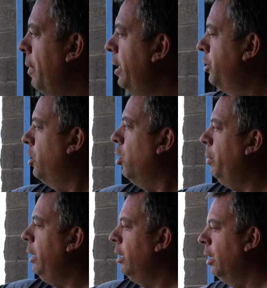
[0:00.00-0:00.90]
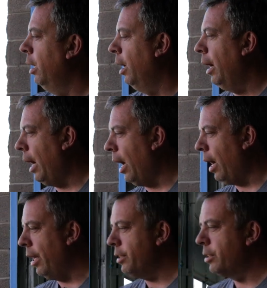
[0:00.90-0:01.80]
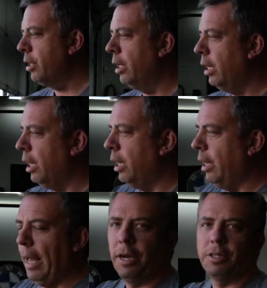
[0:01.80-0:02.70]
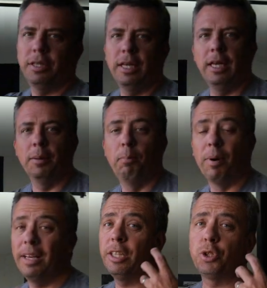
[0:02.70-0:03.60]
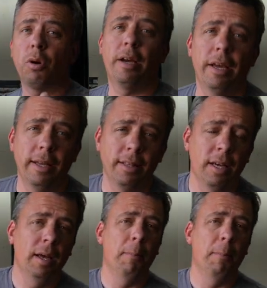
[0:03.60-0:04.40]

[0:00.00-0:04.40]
man Toby uh, is gonna actually bring this truck in